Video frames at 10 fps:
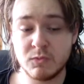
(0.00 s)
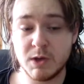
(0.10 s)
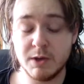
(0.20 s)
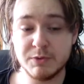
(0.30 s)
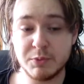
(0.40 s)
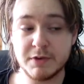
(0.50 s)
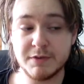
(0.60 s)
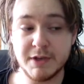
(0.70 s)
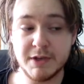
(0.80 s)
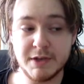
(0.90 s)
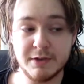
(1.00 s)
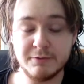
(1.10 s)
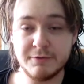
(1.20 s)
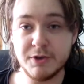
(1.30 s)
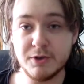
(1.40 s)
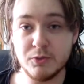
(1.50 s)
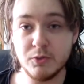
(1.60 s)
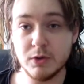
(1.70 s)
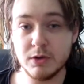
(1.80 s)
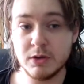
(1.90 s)
was one of the few
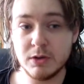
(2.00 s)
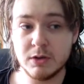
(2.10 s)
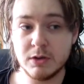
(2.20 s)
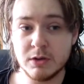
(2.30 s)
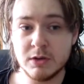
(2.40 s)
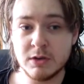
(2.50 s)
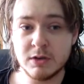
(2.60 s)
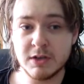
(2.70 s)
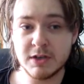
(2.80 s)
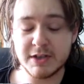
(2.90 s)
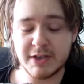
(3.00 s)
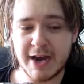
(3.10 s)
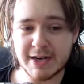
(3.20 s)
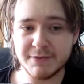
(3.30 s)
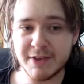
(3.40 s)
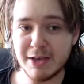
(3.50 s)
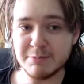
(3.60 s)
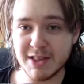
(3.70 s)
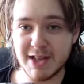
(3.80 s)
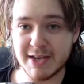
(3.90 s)
kind of
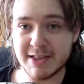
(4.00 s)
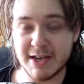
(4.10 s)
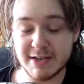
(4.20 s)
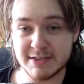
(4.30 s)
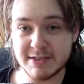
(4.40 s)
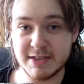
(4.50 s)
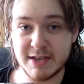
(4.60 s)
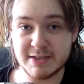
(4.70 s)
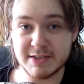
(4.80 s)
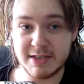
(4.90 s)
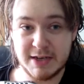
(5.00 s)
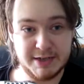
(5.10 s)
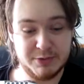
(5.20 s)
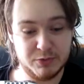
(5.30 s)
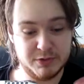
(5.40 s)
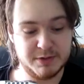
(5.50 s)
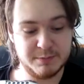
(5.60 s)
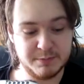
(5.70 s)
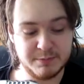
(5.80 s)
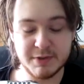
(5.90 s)
games like that I would
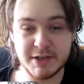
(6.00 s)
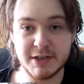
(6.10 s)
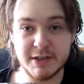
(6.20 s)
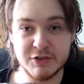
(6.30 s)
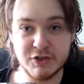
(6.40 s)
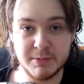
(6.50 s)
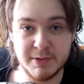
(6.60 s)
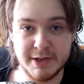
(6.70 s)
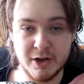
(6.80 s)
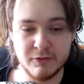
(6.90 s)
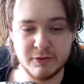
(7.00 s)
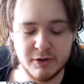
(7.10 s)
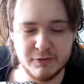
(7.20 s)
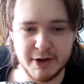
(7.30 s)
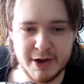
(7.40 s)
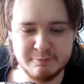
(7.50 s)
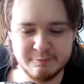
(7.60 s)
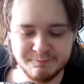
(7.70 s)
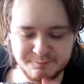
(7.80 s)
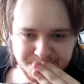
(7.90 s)
particularly enjoy playing over and over again.
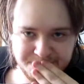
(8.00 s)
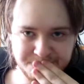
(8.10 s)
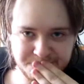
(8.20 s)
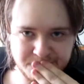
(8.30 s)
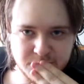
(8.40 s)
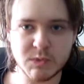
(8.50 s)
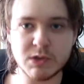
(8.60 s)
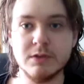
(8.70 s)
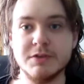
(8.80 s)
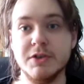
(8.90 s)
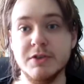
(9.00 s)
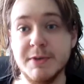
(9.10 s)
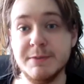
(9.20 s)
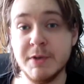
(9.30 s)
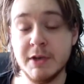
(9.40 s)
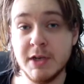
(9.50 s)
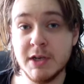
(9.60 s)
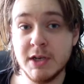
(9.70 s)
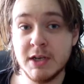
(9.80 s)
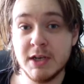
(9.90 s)
Excuse me.
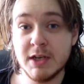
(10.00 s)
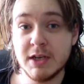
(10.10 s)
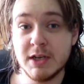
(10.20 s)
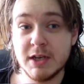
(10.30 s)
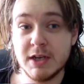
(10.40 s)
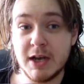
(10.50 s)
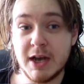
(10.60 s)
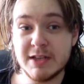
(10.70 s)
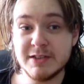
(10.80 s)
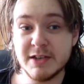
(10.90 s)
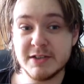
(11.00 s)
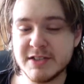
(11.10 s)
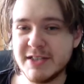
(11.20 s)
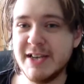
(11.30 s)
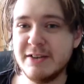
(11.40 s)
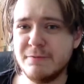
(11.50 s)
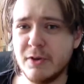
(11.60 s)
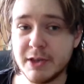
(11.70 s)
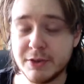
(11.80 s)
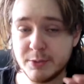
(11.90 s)
And to it in
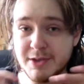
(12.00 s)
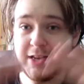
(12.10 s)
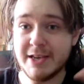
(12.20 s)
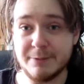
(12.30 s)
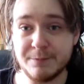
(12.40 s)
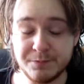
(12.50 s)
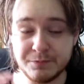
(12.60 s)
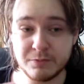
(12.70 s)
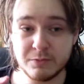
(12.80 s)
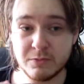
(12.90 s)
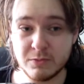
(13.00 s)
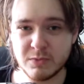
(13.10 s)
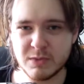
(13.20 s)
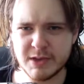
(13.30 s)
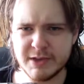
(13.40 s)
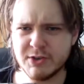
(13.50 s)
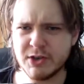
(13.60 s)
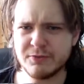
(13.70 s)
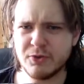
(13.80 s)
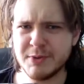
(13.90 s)
fully 3D, even though
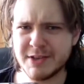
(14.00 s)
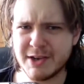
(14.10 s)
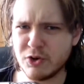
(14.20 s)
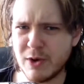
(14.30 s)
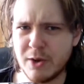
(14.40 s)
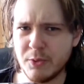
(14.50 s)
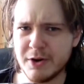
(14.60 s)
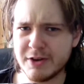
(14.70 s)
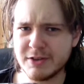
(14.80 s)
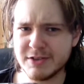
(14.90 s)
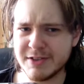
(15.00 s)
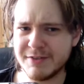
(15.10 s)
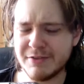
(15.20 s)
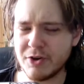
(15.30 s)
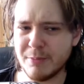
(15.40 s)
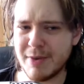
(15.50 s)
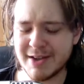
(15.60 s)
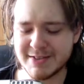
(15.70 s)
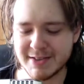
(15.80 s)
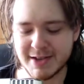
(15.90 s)
the formula didn't quite work because they've never gone back
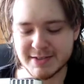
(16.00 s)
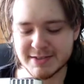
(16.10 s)
to that.